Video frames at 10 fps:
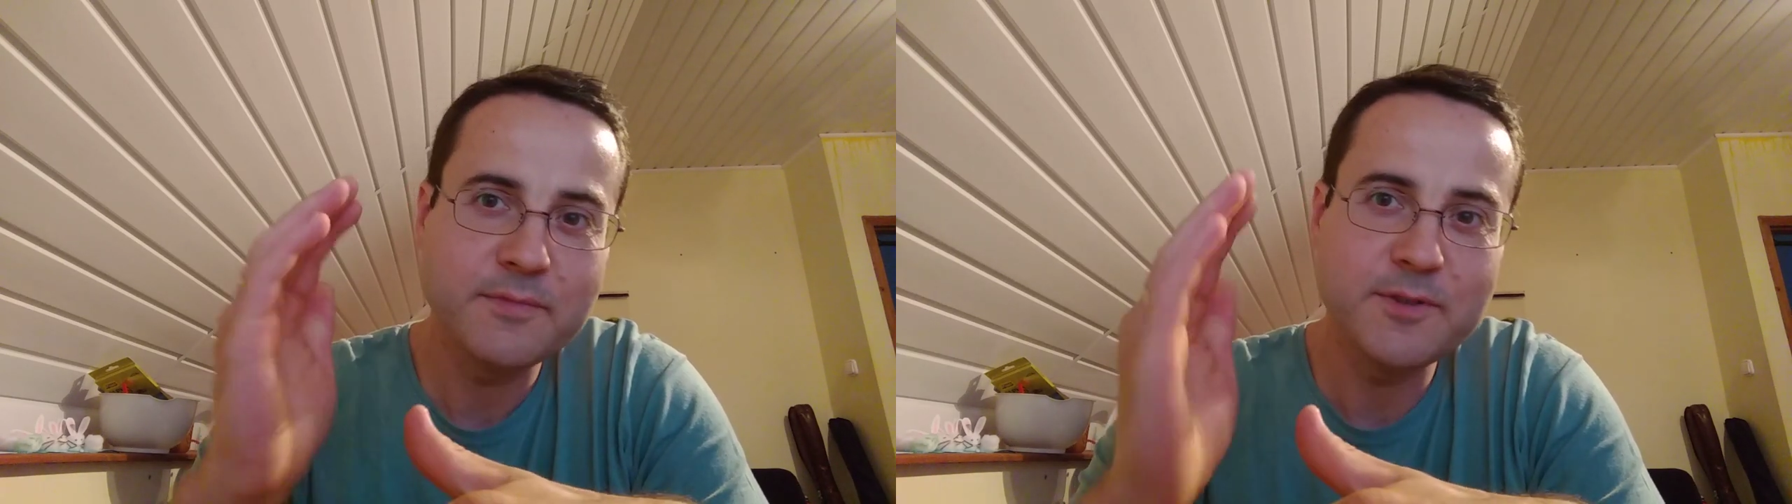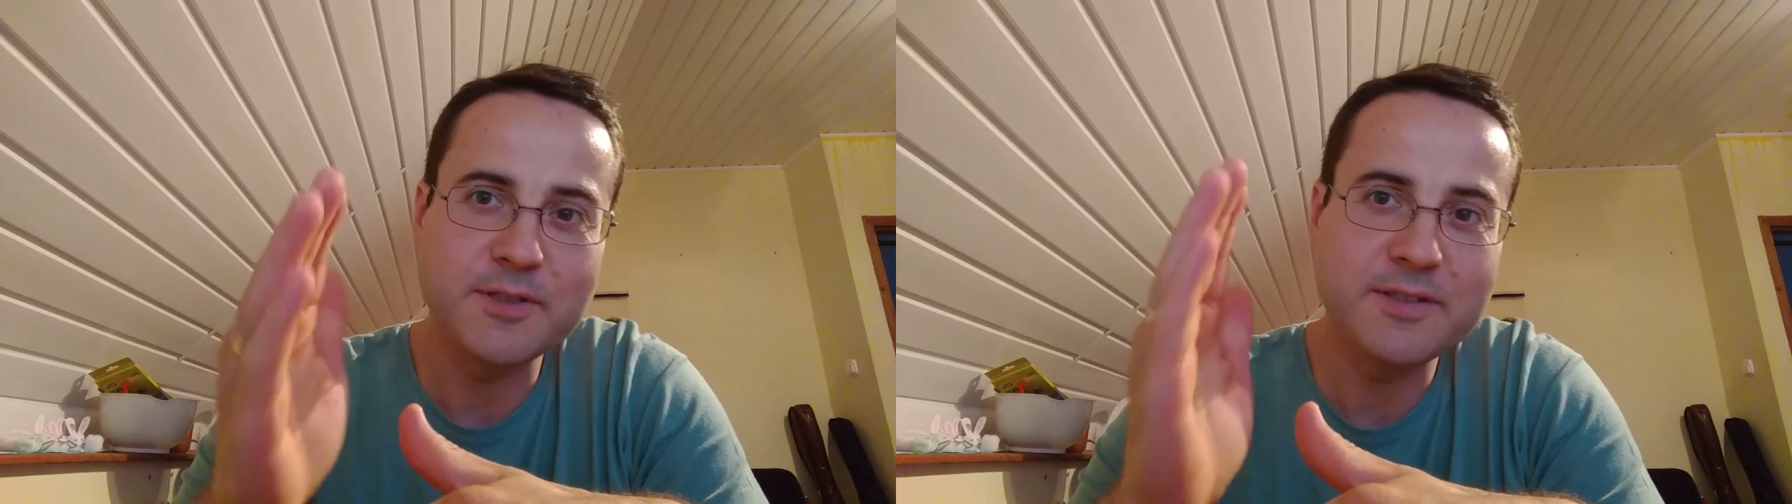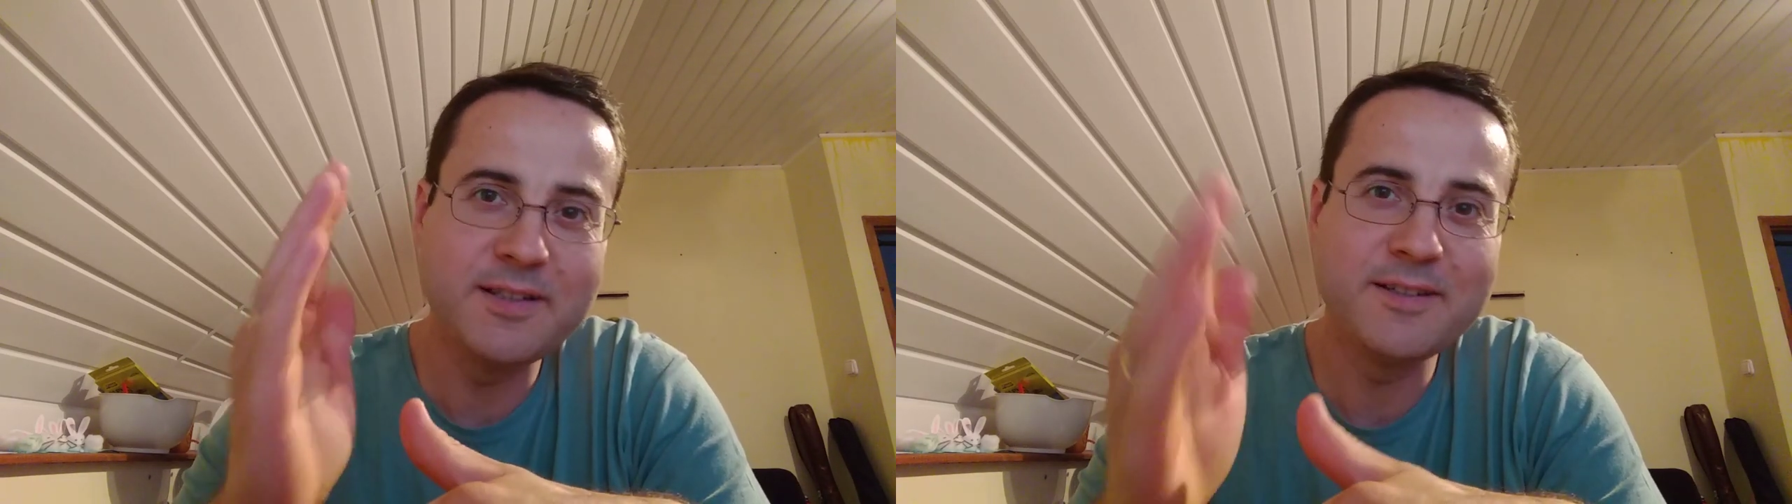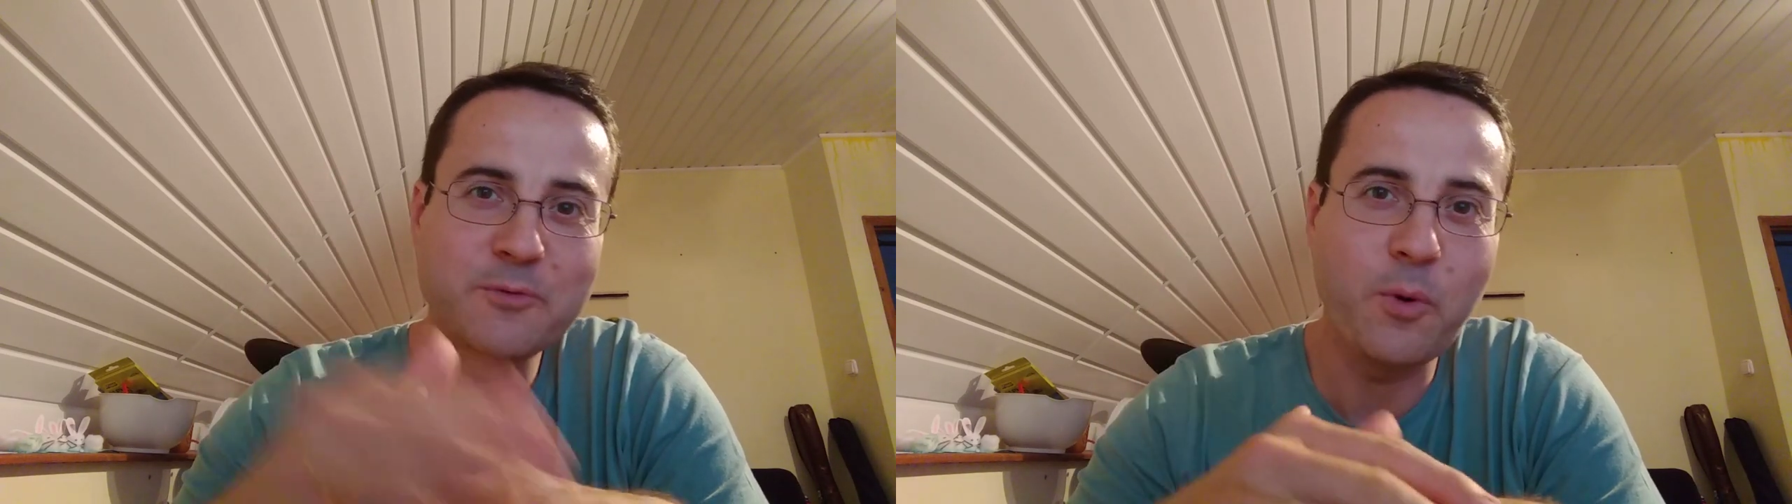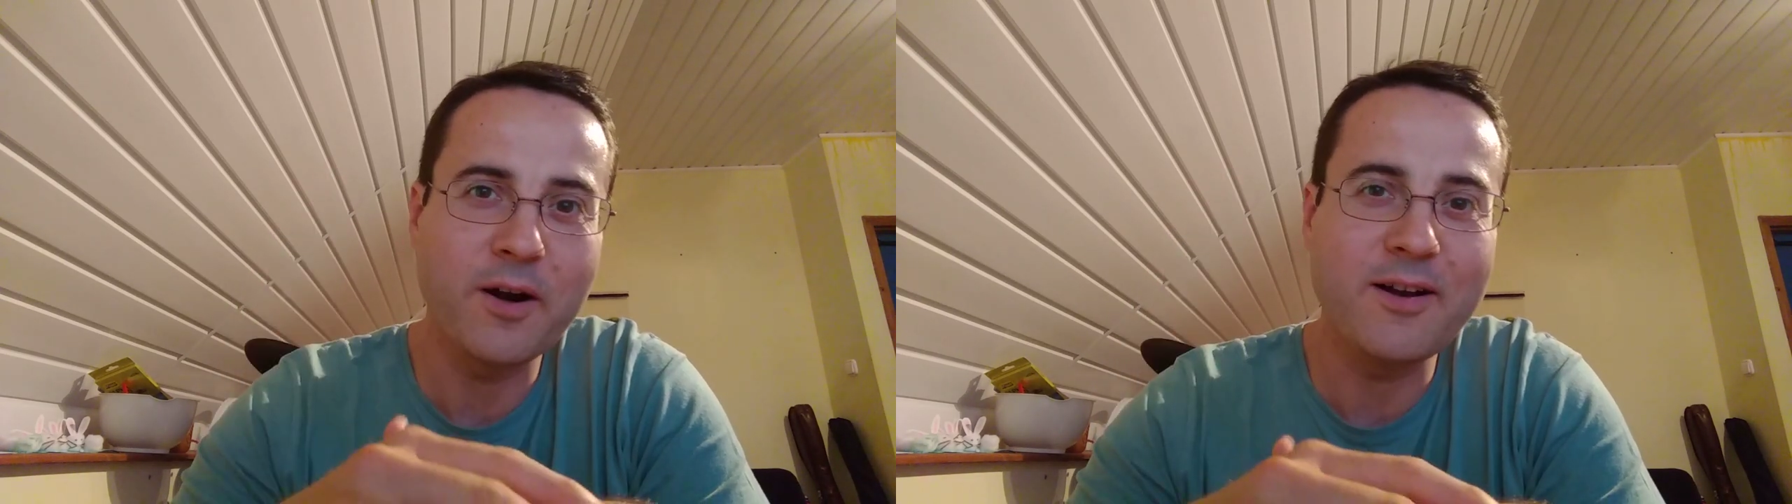just
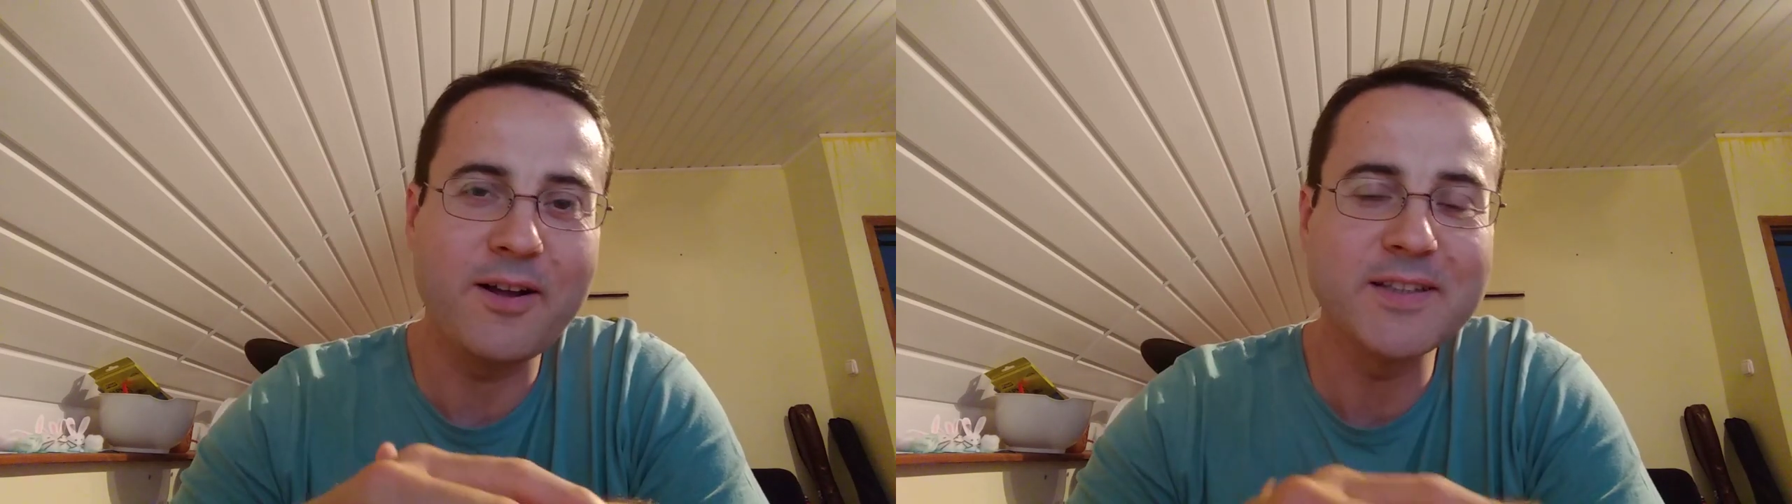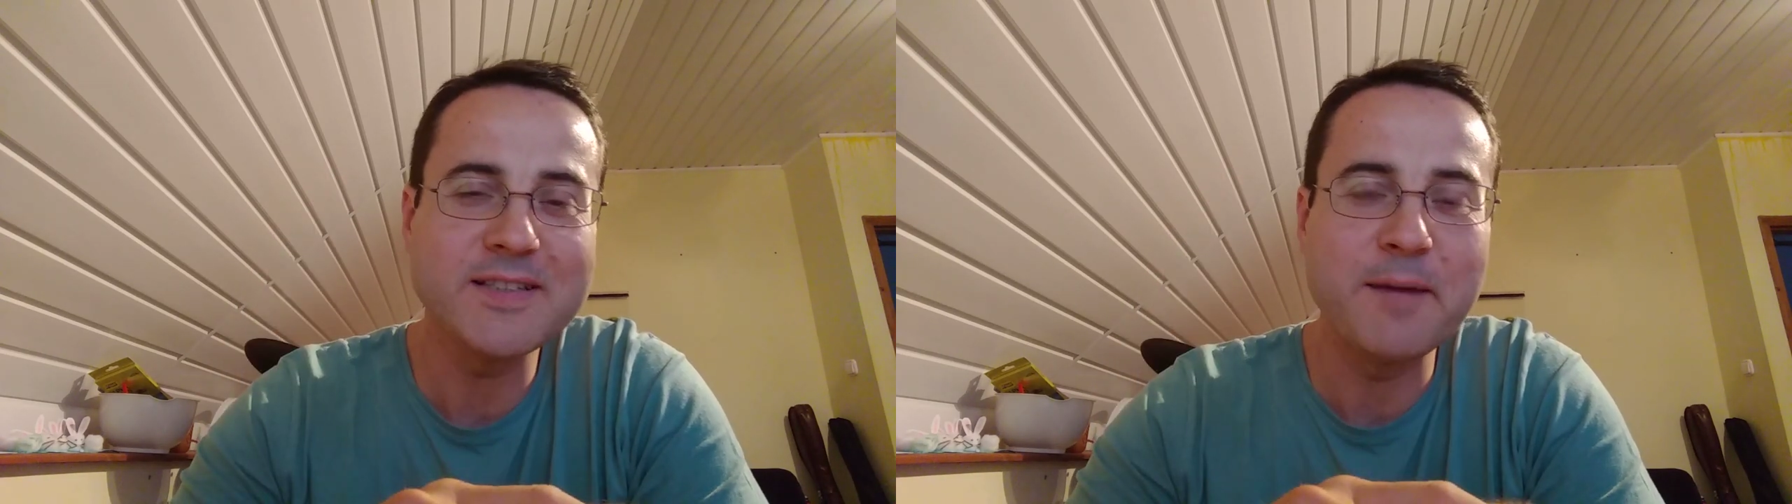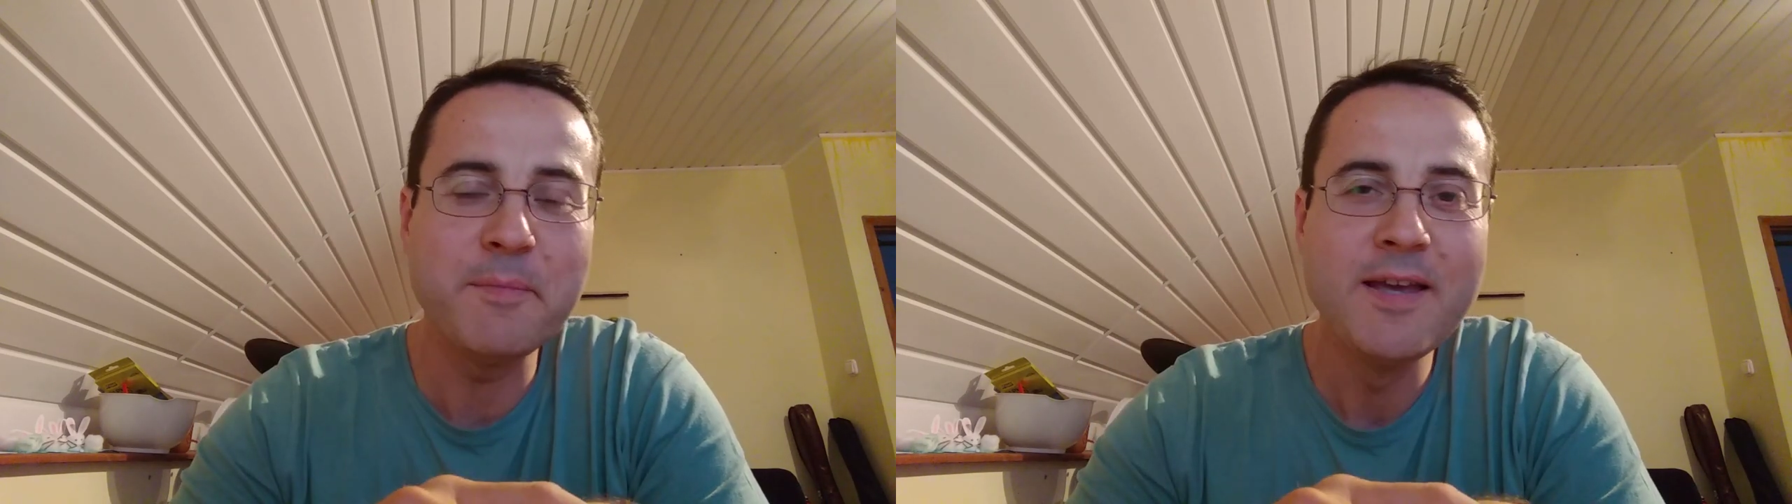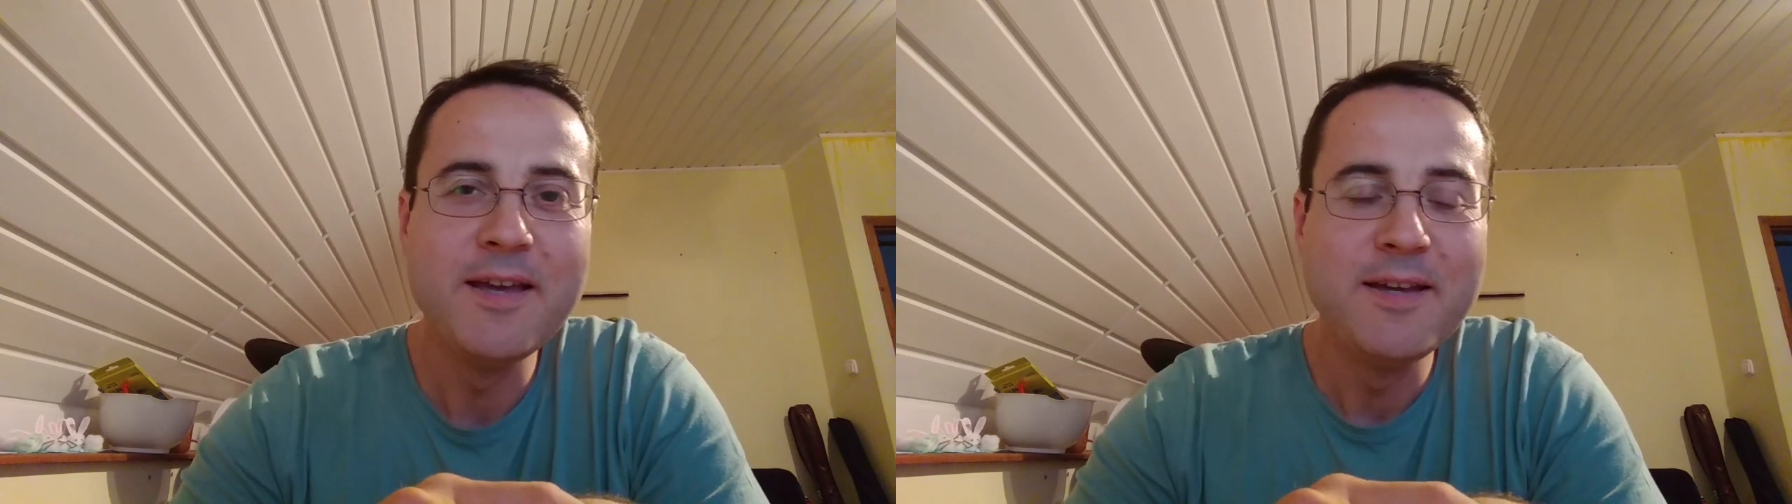work all the time.